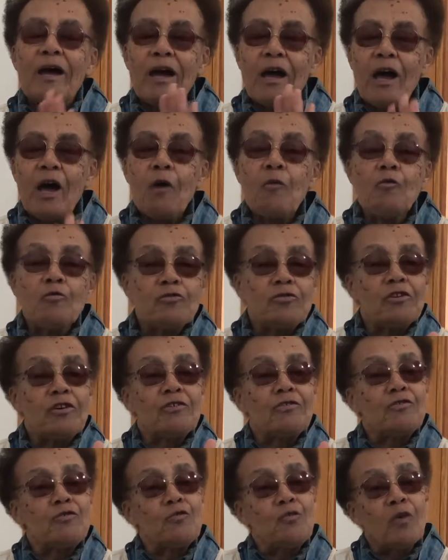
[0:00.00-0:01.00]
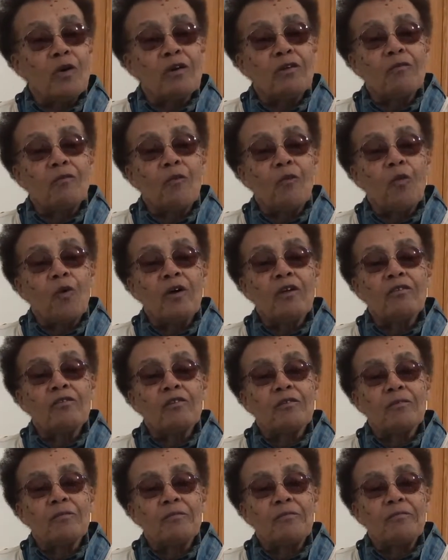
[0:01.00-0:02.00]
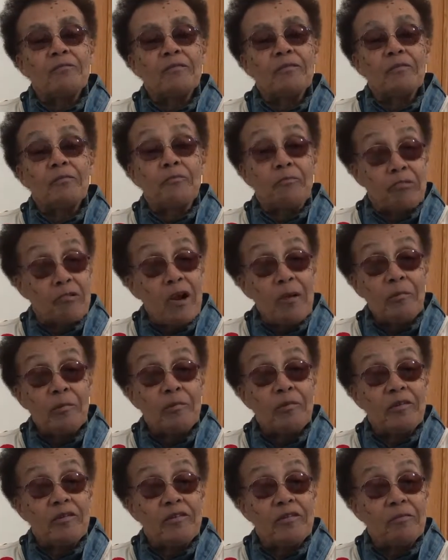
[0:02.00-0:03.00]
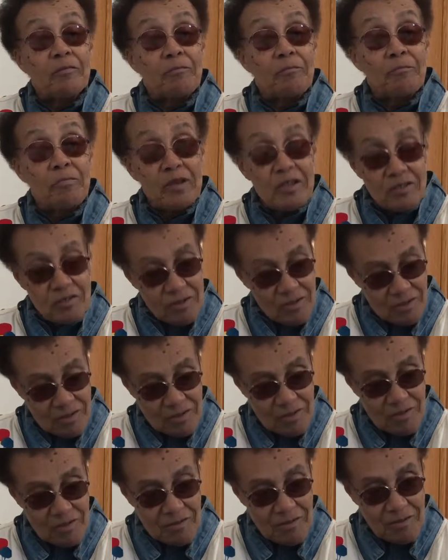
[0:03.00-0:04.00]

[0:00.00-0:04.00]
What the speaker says: I will tell you one of the probably the best